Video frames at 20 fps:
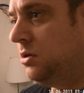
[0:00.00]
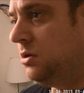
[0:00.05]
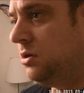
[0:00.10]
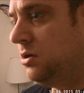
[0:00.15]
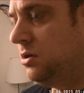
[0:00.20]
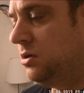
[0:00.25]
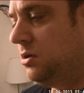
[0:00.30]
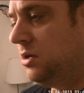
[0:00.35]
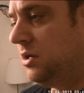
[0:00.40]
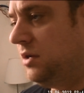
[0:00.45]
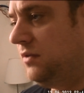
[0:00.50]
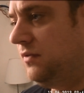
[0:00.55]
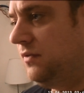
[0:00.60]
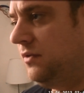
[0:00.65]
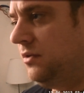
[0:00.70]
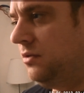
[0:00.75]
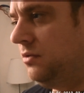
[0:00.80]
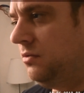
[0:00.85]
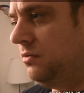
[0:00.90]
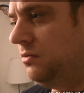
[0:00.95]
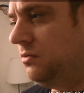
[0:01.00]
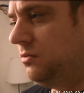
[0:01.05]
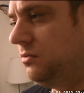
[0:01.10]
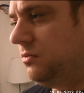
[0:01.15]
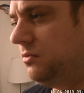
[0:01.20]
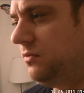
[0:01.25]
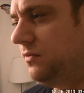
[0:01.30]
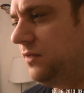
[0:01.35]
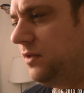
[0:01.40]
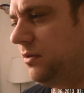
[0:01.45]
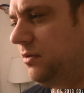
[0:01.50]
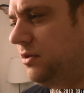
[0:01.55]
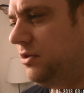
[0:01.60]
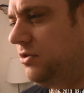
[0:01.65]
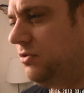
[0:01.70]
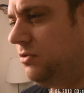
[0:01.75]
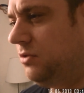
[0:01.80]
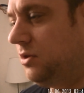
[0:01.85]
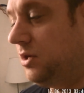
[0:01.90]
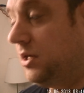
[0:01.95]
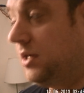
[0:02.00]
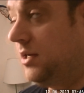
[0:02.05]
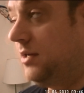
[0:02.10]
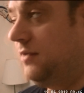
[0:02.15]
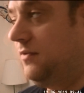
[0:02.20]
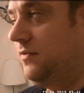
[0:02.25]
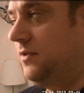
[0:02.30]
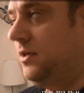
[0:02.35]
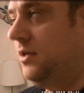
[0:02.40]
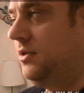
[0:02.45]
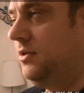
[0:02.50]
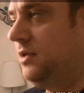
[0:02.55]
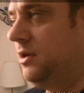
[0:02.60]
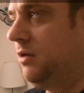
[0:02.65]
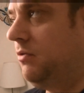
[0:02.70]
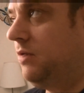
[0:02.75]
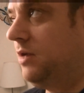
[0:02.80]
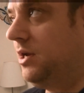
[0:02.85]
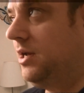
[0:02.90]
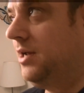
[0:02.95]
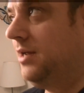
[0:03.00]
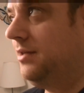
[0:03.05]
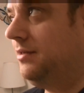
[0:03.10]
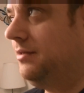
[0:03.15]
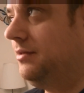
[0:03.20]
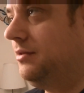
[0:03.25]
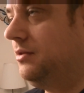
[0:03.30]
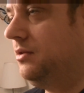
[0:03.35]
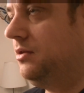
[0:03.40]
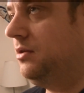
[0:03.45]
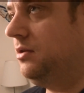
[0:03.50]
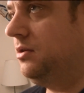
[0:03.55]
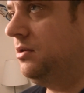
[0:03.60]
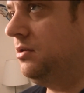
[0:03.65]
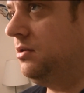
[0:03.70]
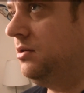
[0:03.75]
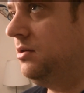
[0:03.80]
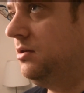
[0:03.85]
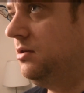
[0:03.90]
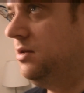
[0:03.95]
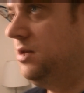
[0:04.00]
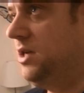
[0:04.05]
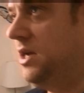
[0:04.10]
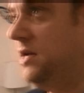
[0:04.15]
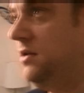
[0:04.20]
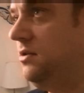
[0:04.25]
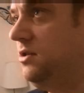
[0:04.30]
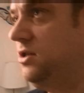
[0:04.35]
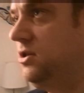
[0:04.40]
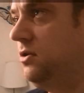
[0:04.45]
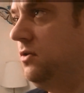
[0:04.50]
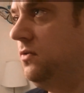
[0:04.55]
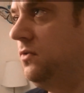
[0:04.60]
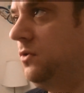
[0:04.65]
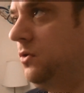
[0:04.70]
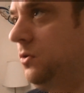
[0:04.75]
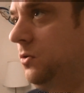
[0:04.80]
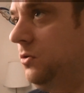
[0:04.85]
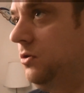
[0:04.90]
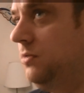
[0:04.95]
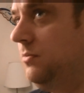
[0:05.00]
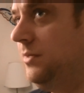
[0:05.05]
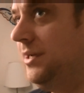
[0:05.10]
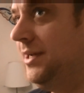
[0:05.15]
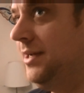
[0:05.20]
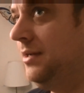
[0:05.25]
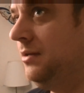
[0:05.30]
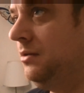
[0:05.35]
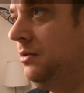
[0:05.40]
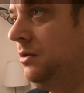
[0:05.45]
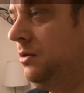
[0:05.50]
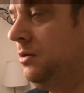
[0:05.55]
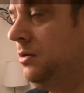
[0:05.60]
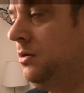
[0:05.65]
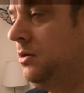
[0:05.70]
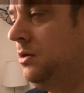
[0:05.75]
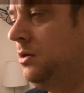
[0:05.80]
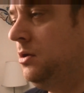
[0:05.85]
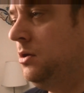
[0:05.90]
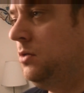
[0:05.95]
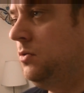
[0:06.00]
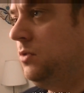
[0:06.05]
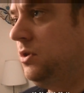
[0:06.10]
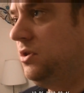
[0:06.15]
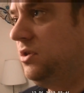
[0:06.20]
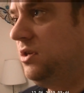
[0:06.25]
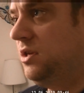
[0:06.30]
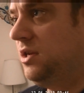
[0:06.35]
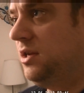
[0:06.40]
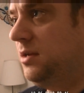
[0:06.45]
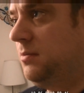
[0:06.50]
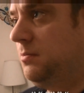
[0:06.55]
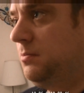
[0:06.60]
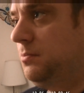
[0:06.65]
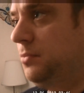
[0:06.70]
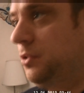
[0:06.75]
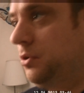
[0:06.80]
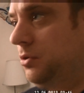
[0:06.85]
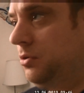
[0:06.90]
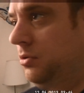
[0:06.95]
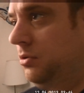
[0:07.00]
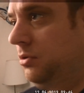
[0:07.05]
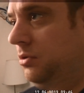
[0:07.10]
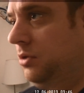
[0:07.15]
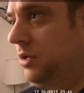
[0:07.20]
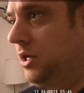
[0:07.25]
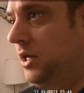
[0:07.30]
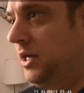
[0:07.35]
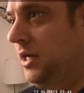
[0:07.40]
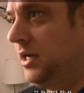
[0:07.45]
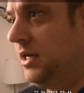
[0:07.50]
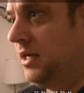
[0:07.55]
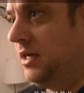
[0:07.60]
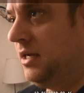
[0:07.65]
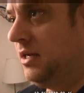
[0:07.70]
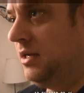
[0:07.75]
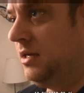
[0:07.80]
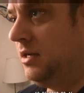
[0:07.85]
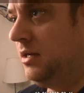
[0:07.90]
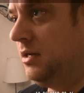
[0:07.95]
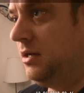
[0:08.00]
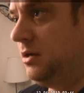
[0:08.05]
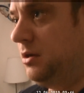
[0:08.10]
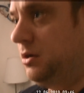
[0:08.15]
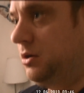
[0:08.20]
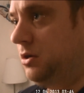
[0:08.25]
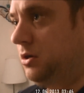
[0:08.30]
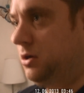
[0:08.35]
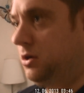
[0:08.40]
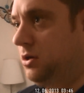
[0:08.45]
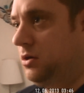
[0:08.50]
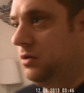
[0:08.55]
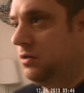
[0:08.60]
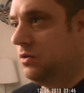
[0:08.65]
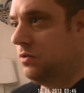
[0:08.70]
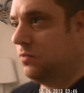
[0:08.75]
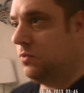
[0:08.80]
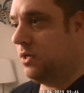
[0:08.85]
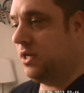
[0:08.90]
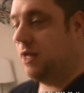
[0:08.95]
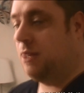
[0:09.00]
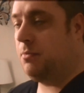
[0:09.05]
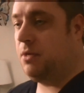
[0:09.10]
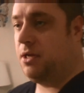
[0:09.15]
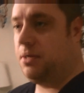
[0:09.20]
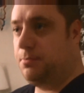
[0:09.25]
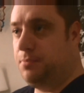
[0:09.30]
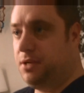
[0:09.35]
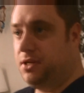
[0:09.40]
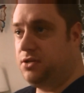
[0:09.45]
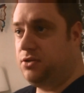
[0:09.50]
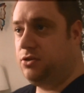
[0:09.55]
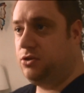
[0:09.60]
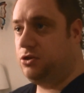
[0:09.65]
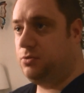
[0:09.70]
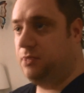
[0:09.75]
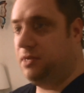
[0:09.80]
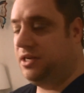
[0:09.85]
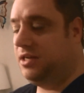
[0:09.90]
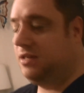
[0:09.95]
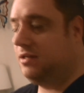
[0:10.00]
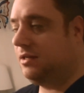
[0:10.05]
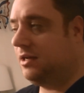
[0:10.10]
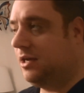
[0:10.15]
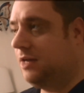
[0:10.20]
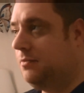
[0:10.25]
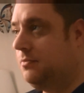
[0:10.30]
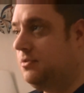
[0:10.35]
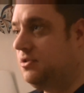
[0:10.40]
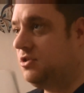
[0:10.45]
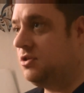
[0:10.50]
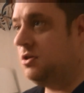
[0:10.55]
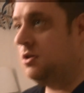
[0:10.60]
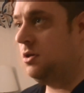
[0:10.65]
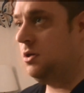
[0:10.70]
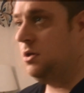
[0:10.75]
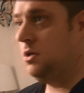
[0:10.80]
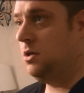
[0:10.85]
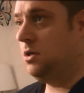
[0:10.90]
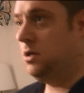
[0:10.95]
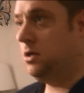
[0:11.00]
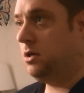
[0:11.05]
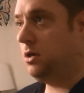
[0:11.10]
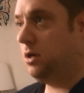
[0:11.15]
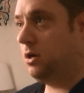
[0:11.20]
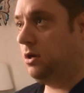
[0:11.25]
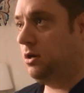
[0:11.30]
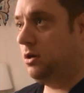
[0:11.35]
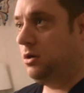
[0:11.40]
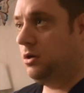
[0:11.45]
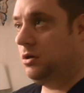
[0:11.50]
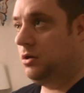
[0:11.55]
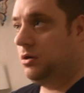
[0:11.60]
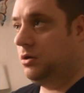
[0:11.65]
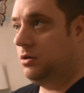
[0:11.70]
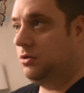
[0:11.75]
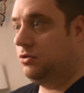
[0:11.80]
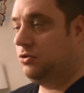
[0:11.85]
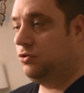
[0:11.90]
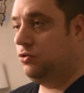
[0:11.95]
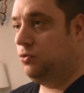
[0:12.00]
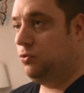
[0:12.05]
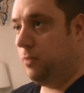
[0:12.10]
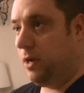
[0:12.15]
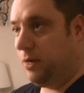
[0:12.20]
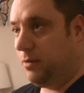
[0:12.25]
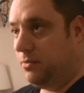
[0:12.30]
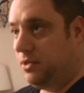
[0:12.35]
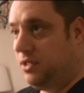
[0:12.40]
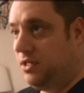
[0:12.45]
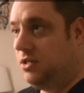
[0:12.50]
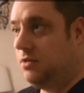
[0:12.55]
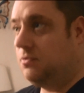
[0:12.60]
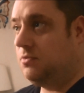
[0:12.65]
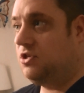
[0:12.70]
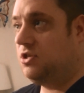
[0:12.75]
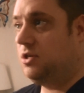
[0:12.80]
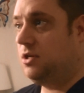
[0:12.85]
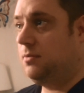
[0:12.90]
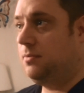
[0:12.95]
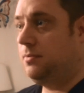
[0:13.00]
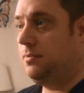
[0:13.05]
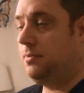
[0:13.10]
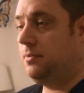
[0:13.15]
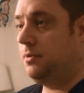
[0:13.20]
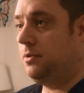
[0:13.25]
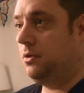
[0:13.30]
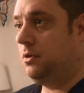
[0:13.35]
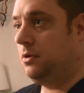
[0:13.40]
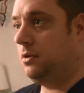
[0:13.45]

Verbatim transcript: uh, I feel very strong. I can feel it now again. Uh, the energy of an older man with the name Paul. And uh, when I make pictures many times uh, through my mediumship, uh,